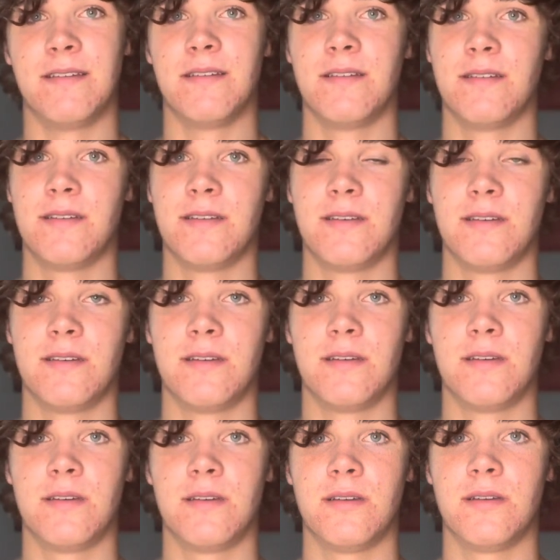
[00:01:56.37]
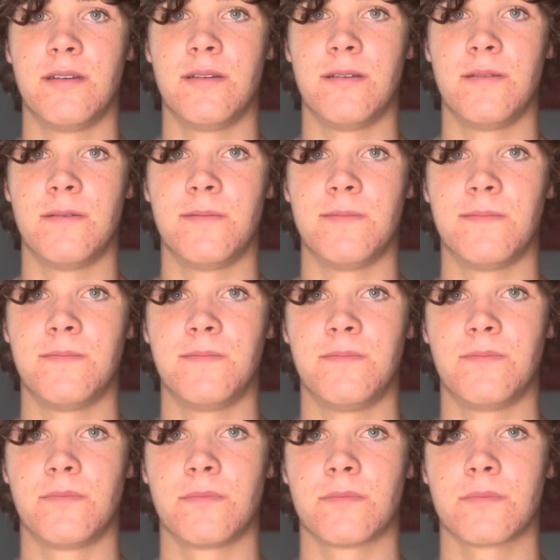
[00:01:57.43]

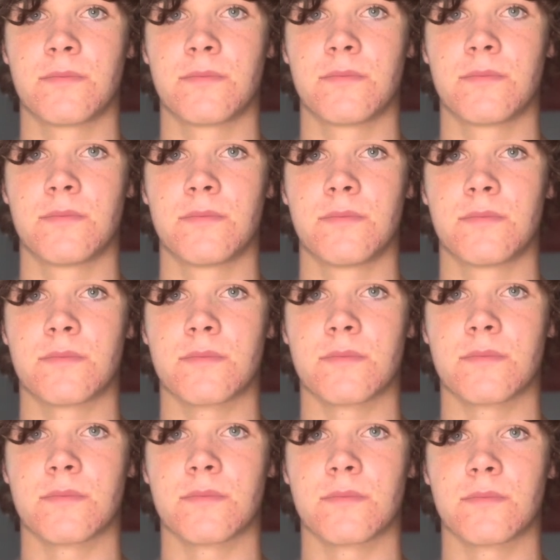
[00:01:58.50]
No one is speaking in this clip.